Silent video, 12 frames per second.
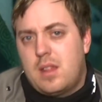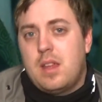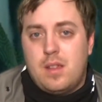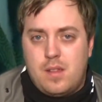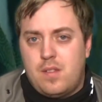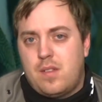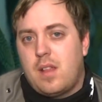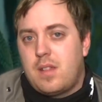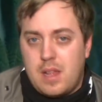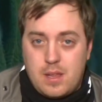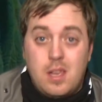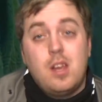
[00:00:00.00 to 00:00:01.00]
they, they said
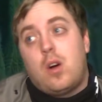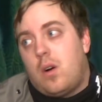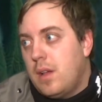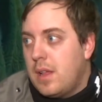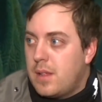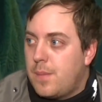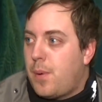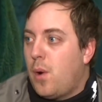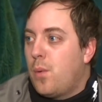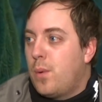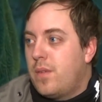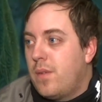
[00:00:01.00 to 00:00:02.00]
that, you know, uh, the
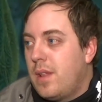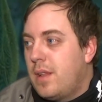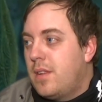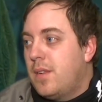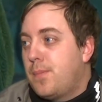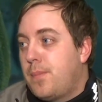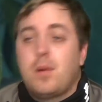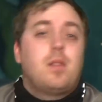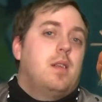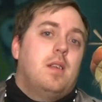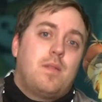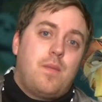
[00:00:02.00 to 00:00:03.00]
Po would really just put
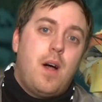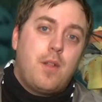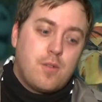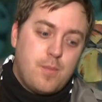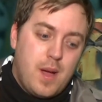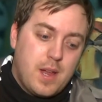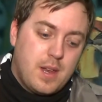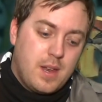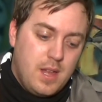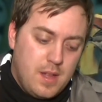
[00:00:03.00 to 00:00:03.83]
his father's mind at